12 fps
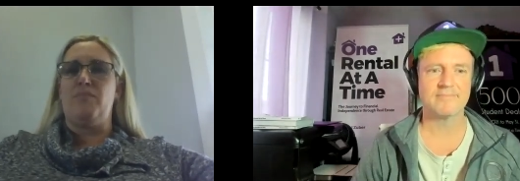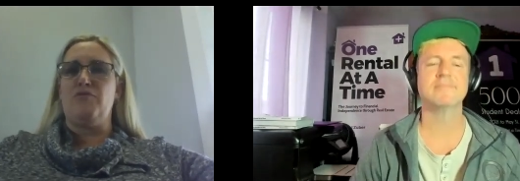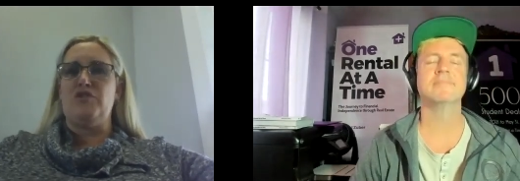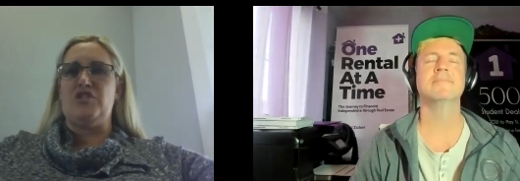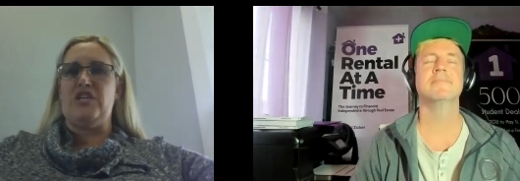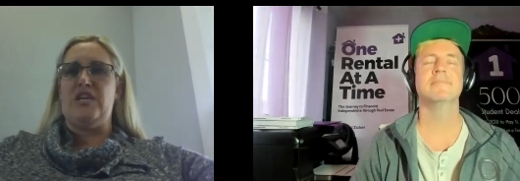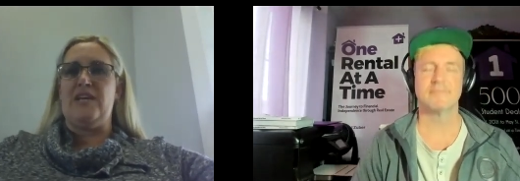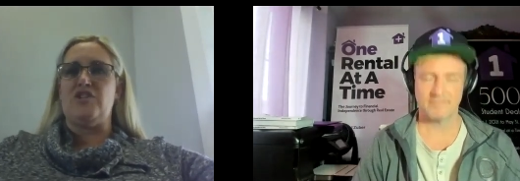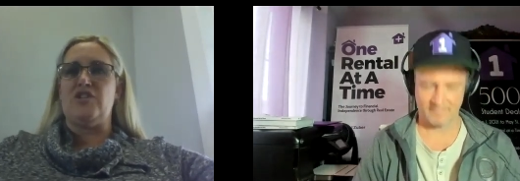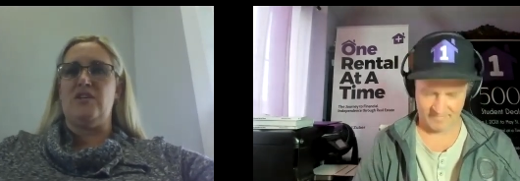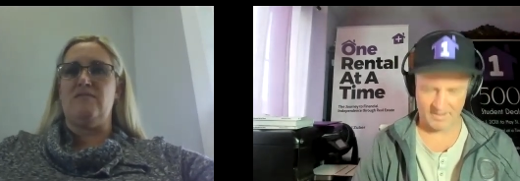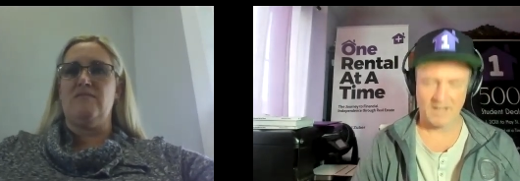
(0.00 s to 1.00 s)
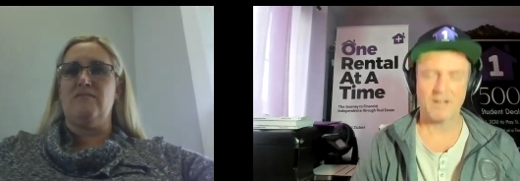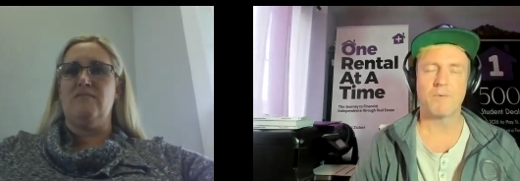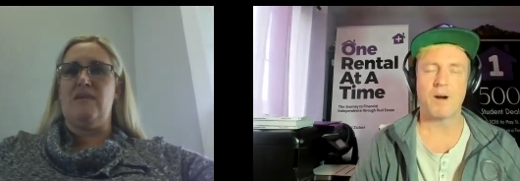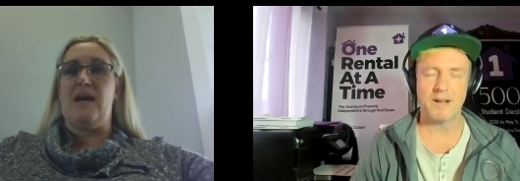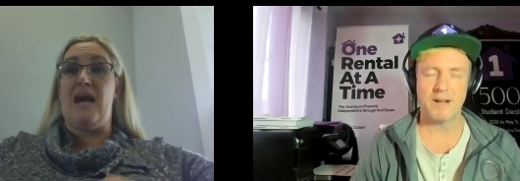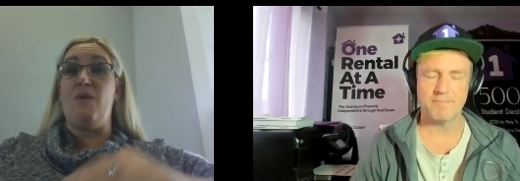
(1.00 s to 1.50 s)
Speaker 1: appreciation.
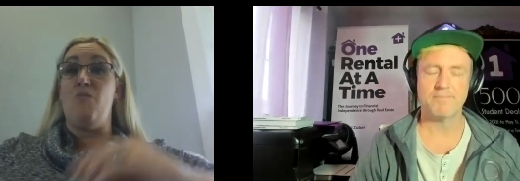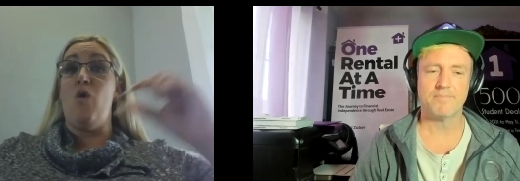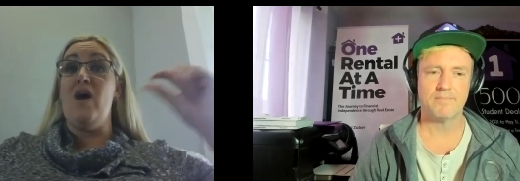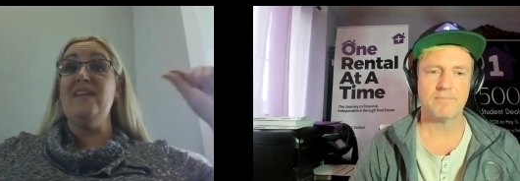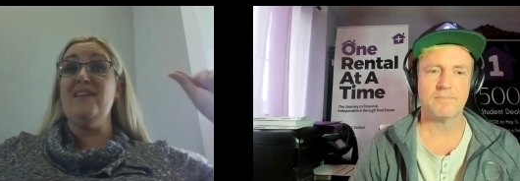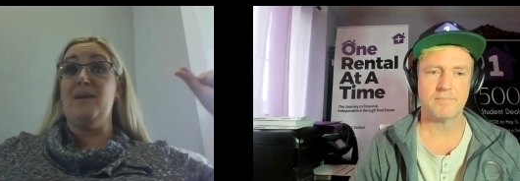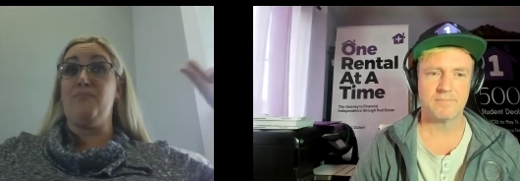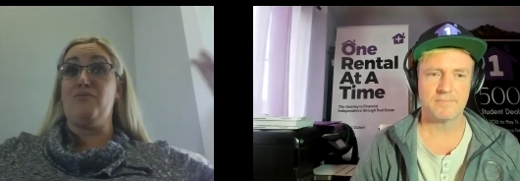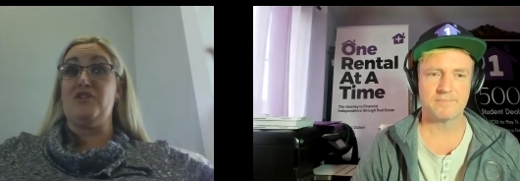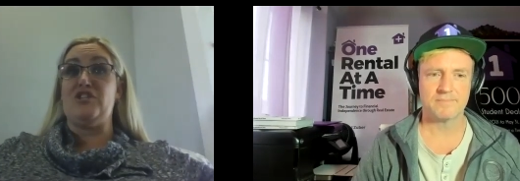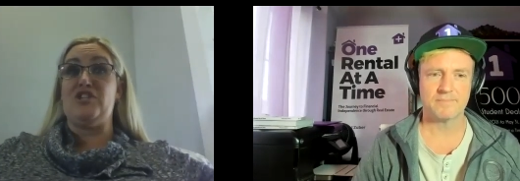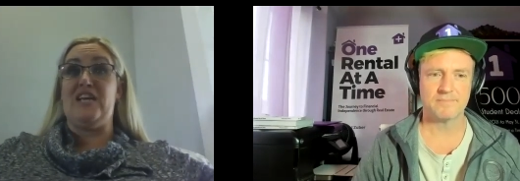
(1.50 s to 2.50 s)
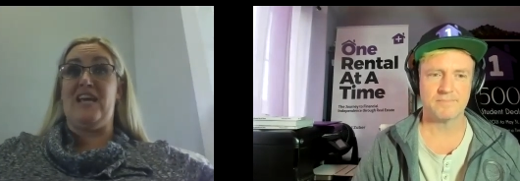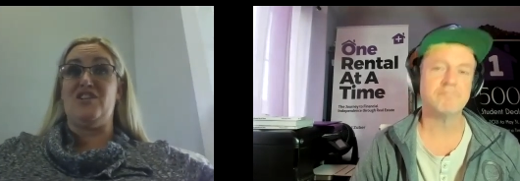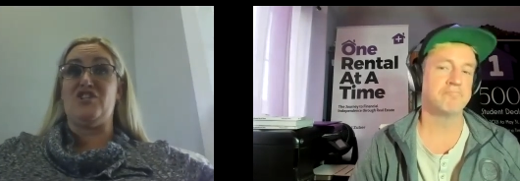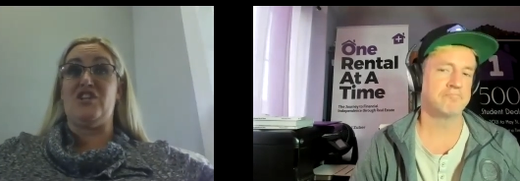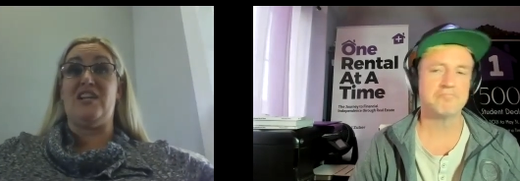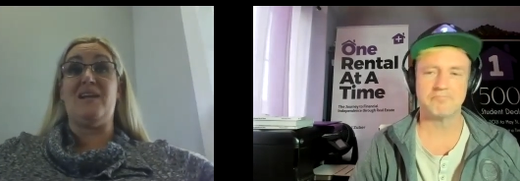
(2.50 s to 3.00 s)
Right, I right. want
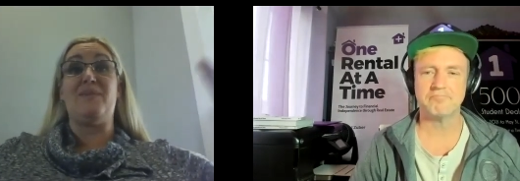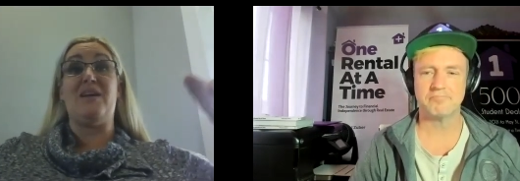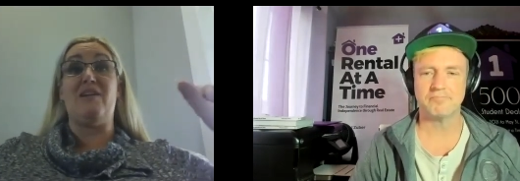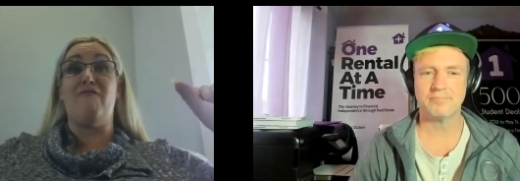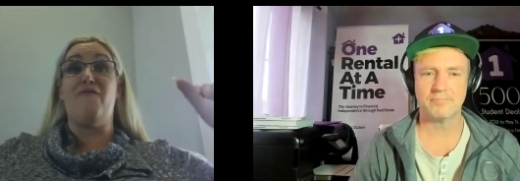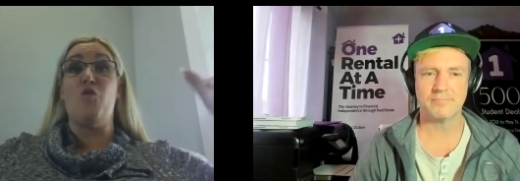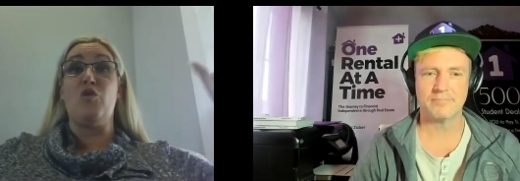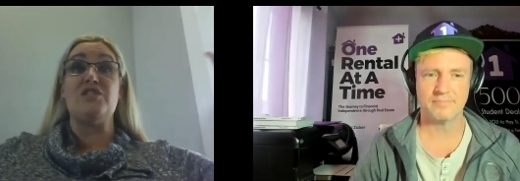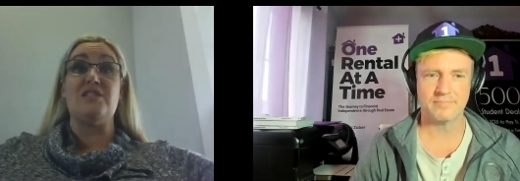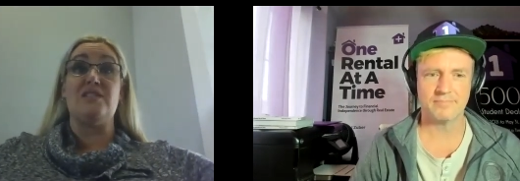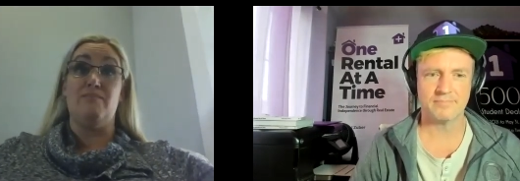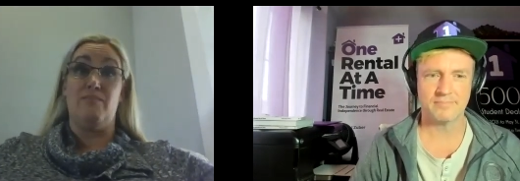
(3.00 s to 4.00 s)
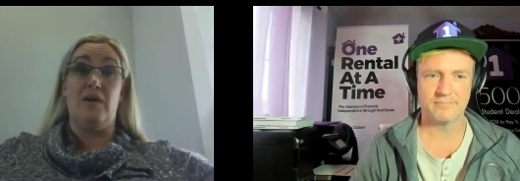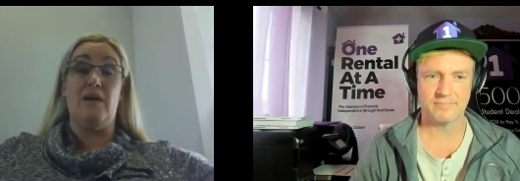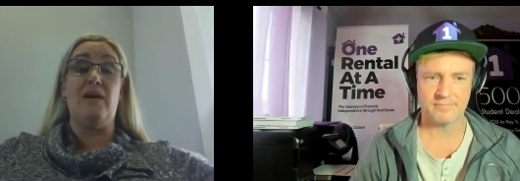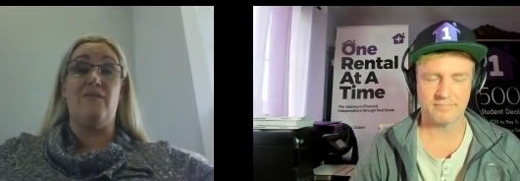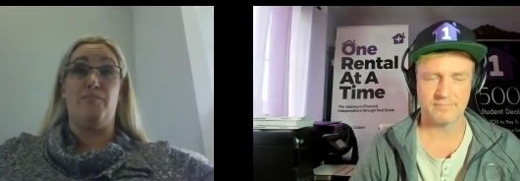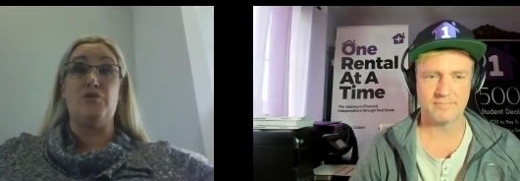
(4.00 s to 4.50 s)
appreciation and I'm going to force
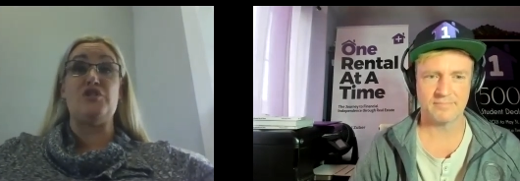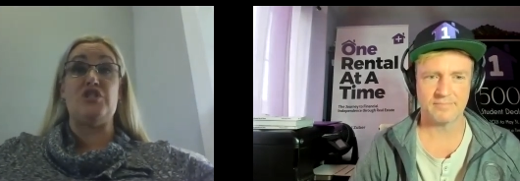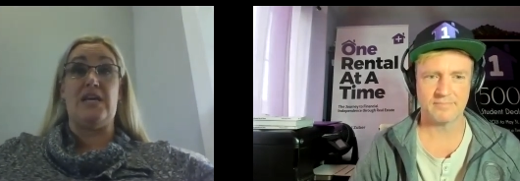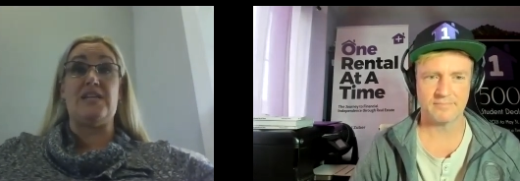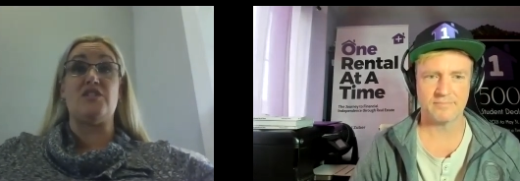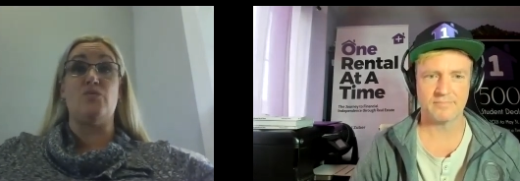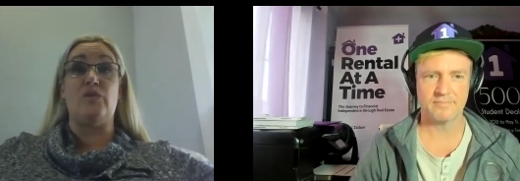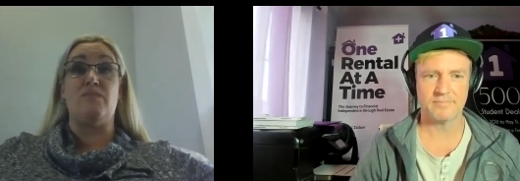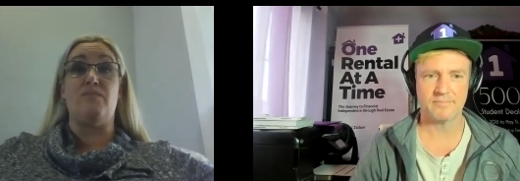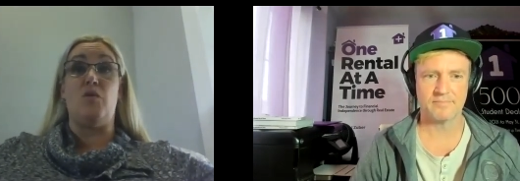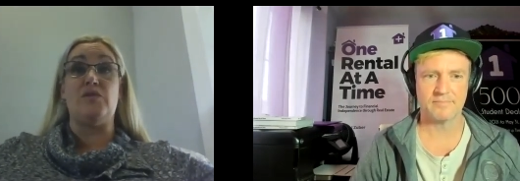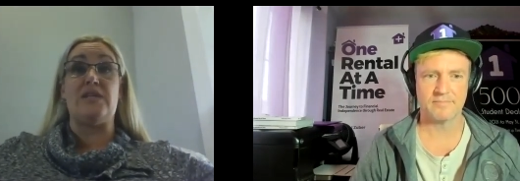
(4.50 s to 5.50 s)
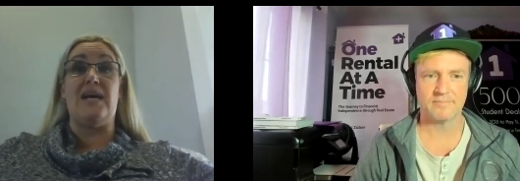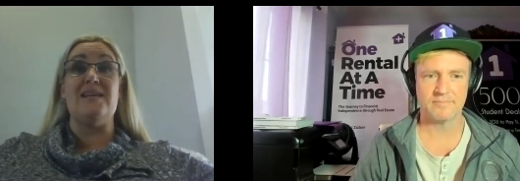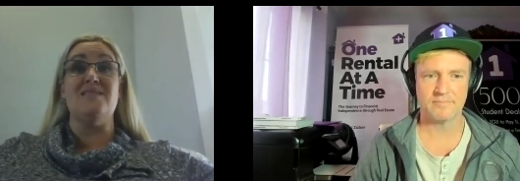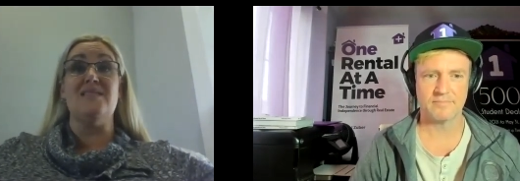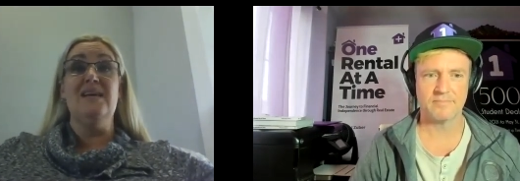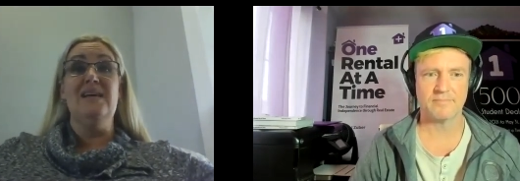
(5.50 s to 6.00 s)
appreciation with
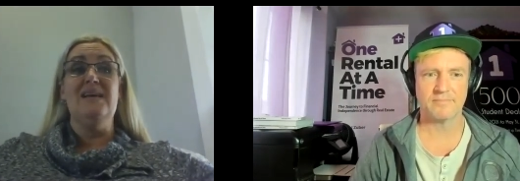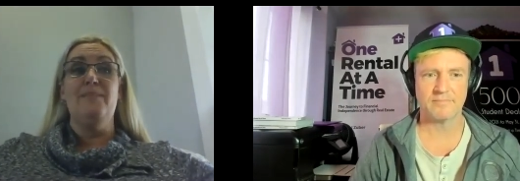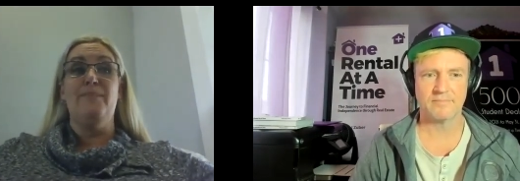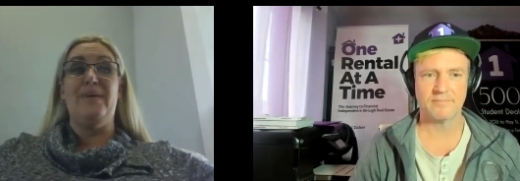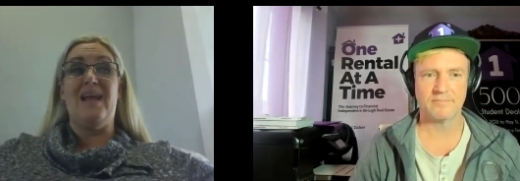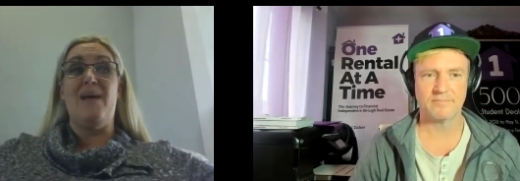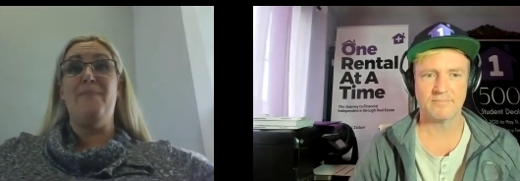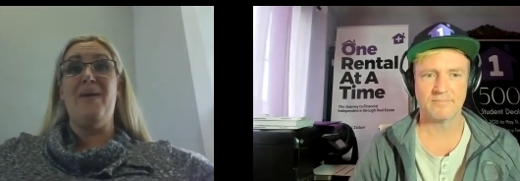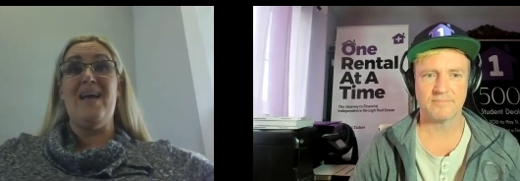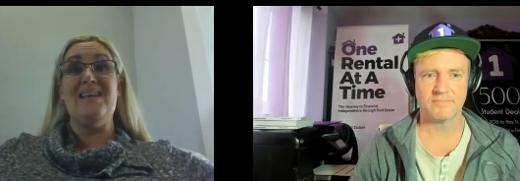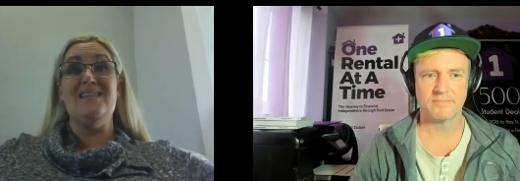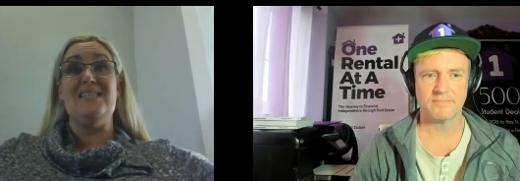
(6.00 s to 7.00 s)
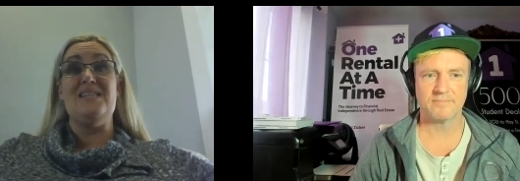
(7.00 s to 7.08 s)
multis, but I'm buying